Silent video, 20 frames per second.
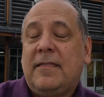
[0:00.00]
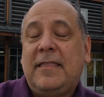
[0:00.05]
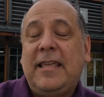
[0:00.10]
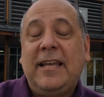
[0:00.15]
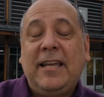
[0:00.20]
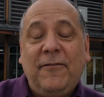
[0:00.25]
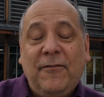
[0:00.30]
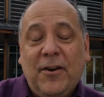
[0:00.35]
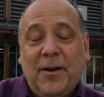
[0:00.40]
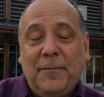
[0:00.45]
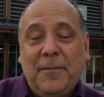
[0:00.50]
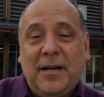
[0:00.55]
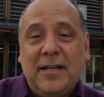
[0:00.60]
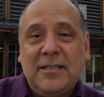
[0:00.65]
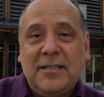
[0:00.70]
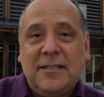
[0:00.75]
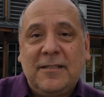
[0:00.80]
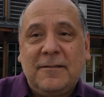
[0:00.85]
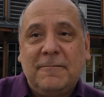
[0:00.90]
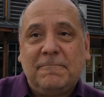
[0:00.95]
Thank you very
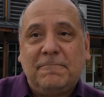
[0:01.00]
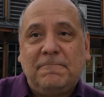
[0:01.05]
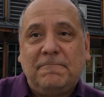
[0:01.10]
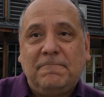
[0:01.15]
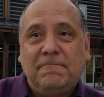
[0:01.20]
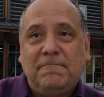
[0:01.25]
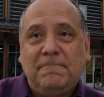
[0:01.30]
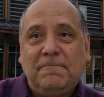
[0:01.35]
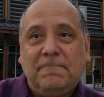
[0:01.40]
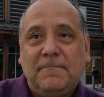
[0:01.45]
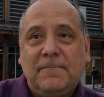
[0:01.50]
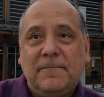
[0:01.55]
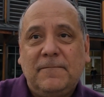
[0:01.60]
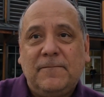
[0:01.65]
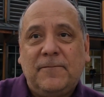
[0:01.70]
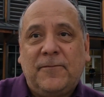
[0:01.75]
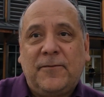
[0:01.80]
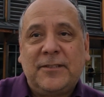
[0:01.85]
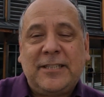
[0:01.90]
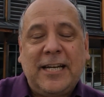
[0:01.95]
much
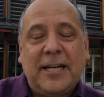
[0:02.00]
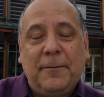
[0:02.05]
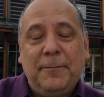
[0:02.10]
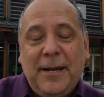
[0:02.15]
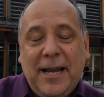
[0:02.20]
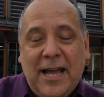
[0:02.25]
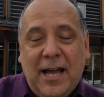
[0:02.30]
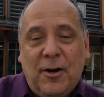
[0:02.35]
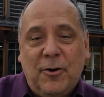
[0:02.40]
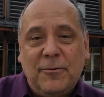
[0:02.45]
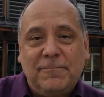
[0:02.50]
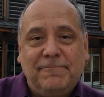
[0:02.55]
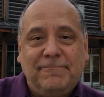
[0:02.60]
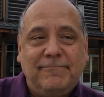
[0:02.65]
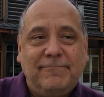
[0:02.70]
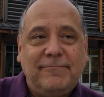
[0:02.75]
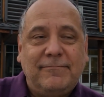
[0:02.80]
for checking me out.